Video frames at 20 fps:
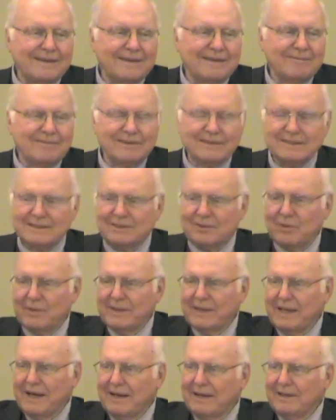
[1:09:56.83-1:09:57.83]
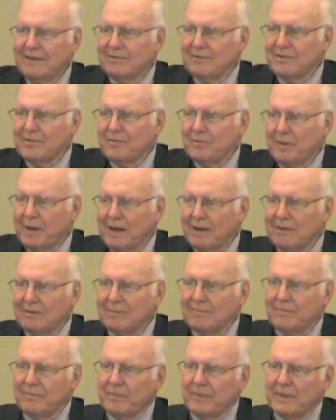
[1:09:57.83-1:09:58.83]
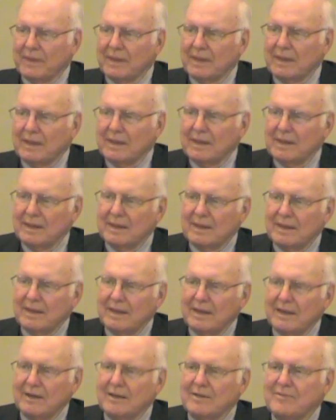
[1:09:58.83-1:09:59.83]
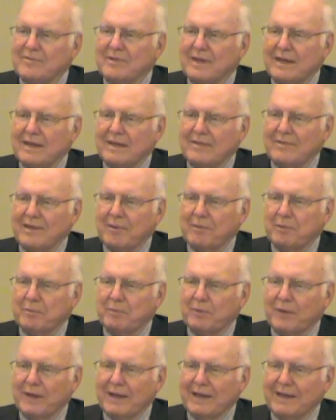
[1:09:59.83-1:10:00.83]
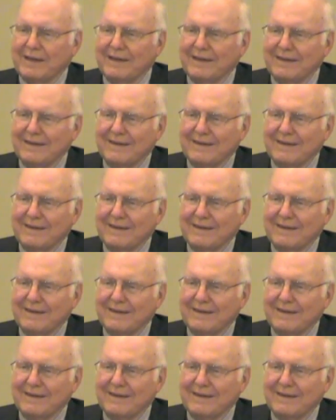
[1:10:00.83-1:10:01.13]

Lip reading: We're just going downhill in a spiral. And on Sundays, I would pray.